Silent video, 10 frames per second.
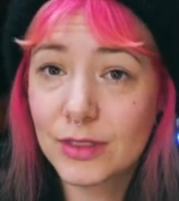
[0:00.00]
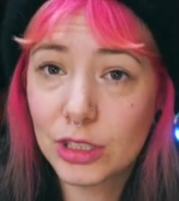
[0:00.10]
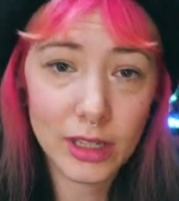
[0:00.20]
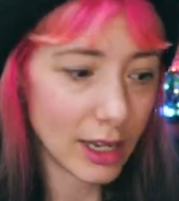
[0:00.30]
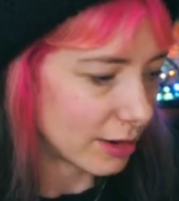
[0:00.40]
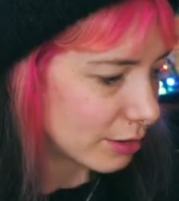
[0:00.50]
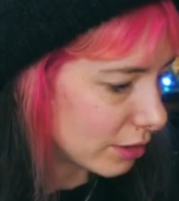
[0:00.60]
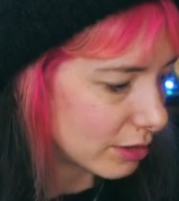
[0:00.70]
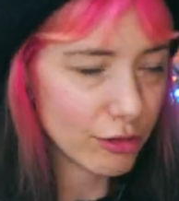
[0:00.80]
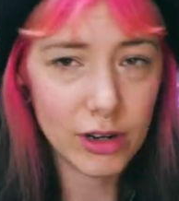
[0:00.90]
So yeah,
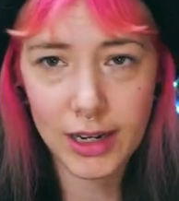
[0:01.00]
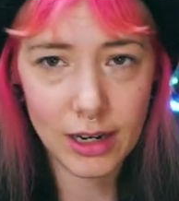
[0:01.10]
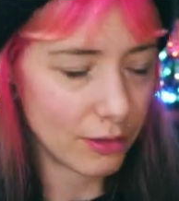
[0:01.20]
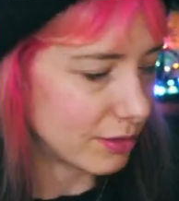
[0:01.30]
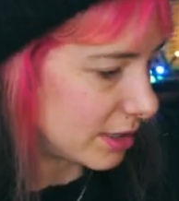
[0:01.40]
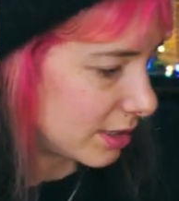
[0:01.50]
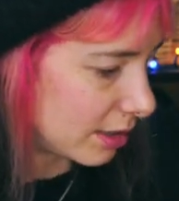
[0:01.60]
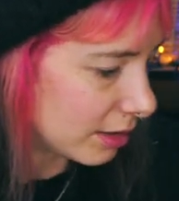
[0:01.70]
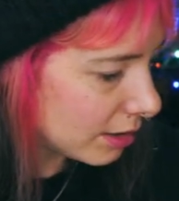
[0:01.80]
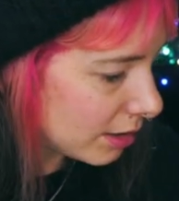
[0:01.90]
really love this
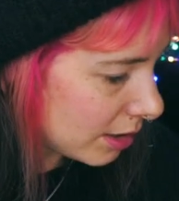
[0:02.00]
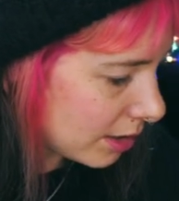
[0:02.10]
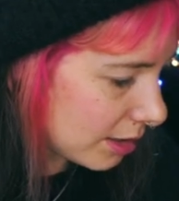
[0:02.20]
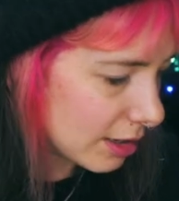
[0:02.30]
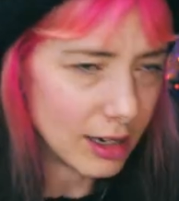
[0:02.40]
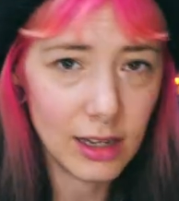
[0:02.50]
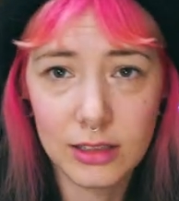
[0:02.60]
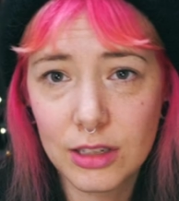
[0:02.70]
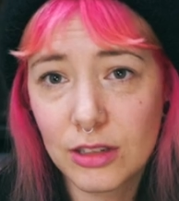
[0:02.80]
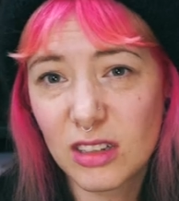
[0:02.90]
thing,
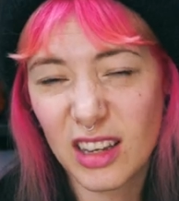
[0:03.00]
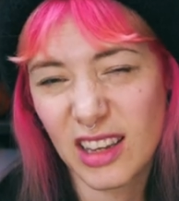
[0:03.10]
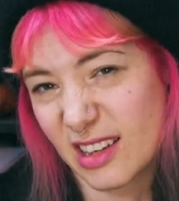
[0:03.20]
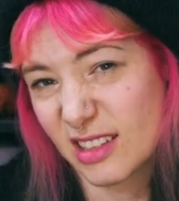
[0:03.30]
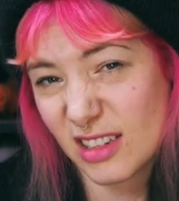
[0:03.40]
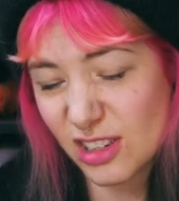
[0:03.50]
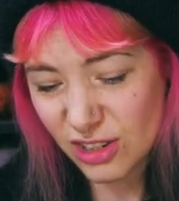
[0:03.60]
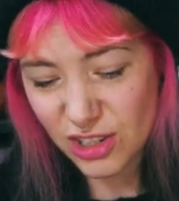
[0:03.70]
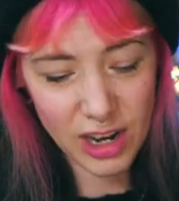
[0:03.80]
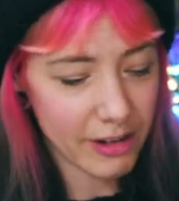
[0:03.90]
and guess I
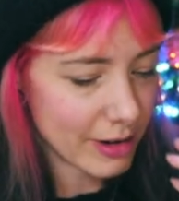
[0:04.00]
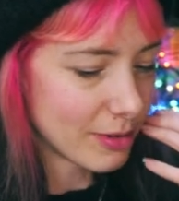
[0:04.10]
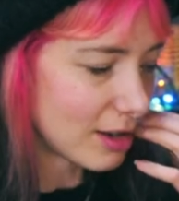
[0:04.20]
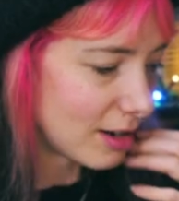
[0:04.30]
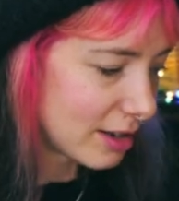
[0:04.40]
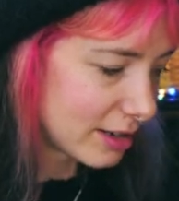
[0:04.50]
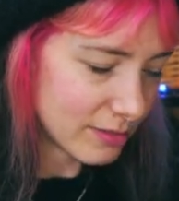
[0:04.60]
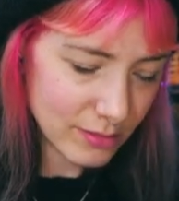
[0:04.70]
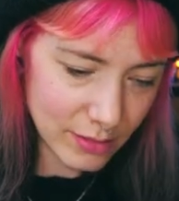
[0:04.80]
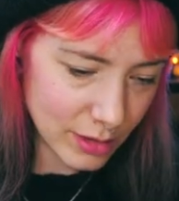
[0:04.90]
should share it while I...
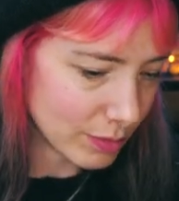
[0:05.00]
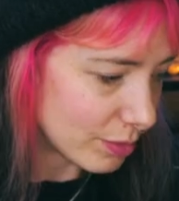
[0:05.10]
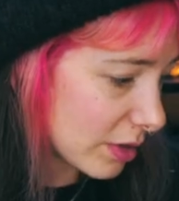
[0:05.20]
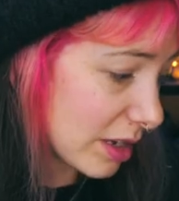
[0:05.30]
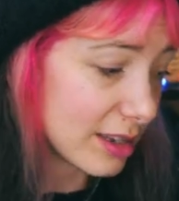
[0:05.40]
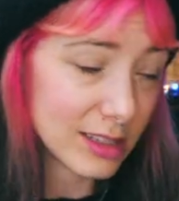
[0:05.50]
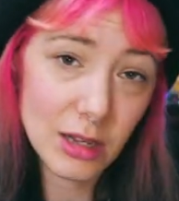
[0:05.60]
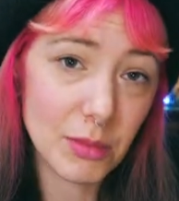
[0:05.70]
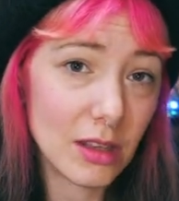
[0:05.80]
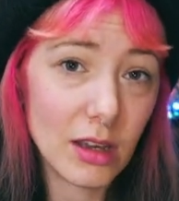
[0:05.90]
It is
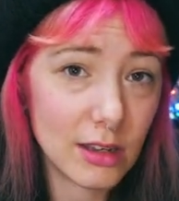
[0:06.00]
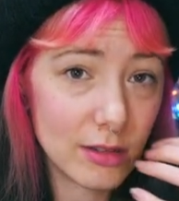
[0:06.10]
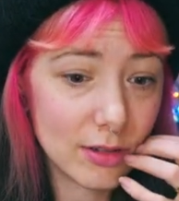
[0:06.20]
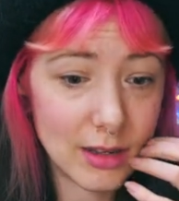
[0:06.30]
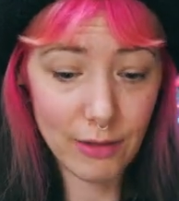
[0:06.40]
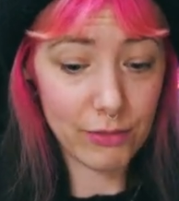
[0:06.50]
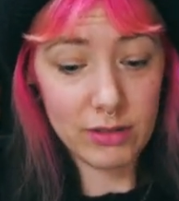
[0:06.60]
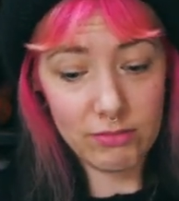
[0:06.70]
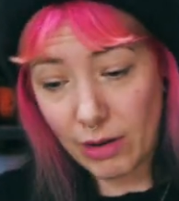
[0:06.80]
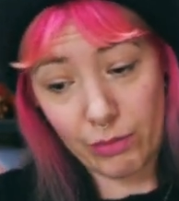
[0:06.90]
something that I use
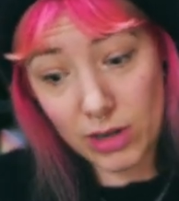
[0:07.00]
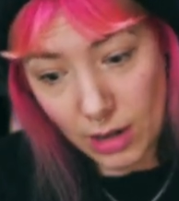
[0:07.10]
every